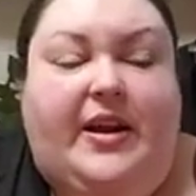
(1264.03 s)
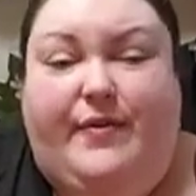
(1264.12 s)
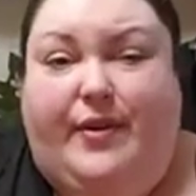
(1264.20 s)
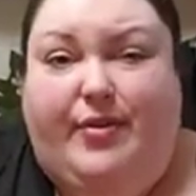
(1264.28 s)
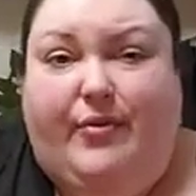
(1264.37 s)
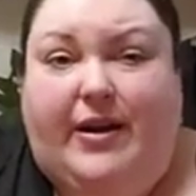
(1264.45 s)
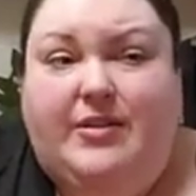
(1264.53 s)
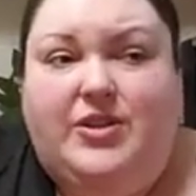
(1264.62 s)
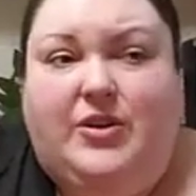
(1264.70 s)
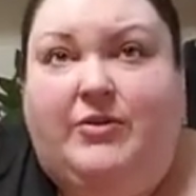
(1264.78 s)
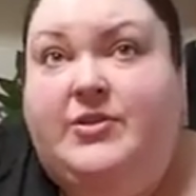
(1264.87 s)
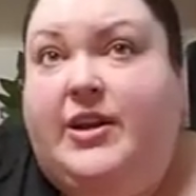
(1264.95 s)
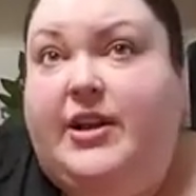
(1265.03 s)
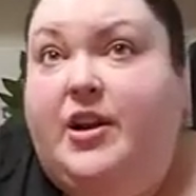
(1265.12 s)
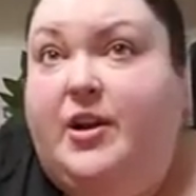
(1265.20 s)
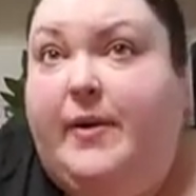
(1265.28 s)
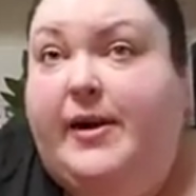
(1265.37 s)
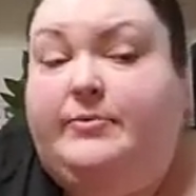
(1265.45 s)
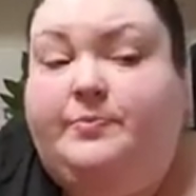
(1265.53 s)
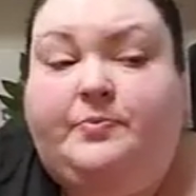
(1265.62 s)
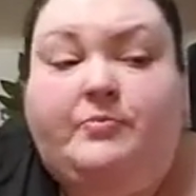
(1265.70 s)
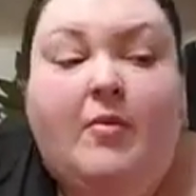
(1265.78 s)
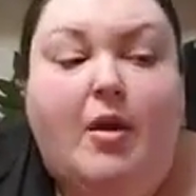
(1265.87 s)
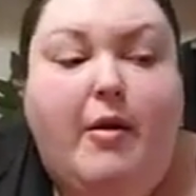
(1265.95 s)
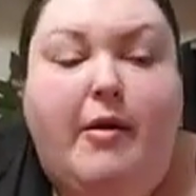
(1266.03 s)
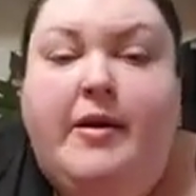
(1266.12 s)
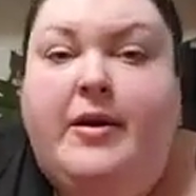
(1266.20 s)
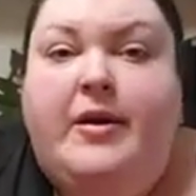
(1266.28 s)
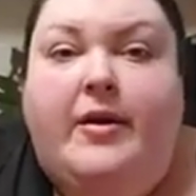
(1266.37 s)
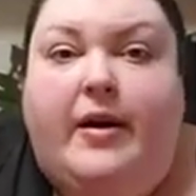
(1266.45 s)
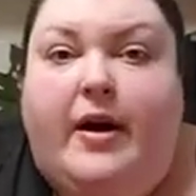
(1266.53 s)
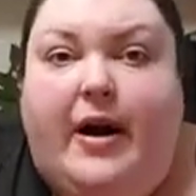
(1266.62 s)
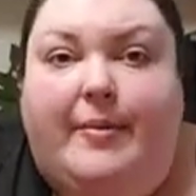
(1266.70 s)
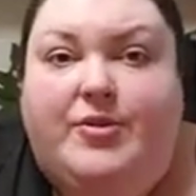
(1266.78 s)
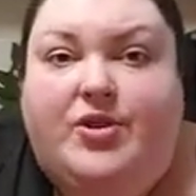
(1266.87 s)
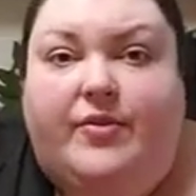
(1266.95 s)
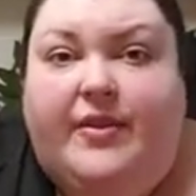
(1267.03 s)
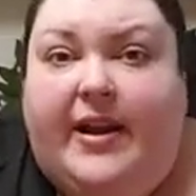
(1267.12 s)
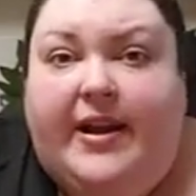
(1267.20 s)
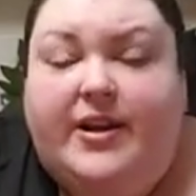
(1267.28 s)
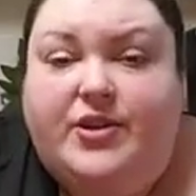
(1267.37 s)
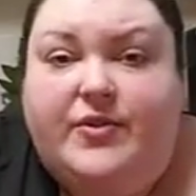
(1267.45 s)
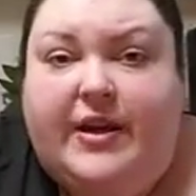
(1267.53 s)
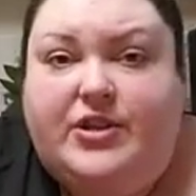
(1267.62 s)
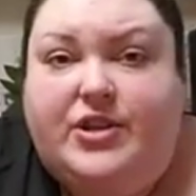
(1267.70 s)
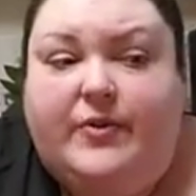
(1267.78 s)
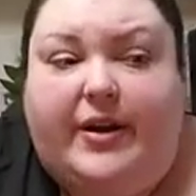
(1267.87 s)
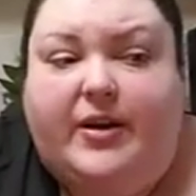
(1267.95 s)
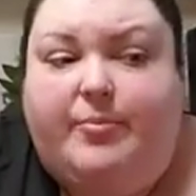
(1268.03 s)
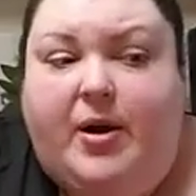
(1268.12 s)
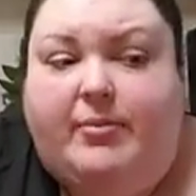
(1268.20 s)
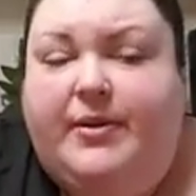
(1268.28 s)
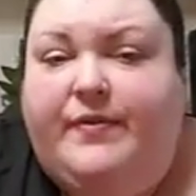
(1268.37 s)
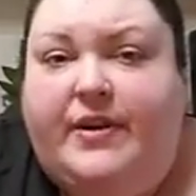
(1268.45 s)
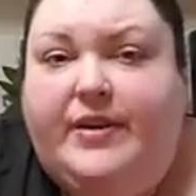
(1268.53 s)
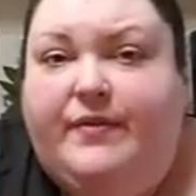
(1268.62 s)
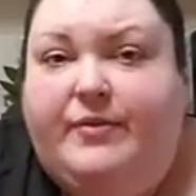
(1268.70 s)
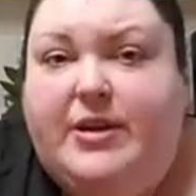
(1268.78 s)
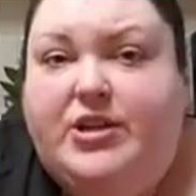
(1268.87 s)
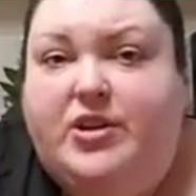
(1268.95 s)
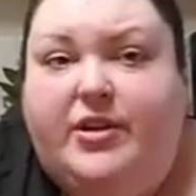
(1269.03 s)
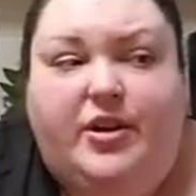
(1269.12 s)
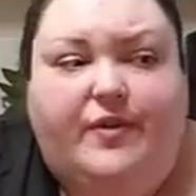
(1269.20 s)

I felt threatened, so I was like, you know what? I'm sure that I could do that too. I could probably find information on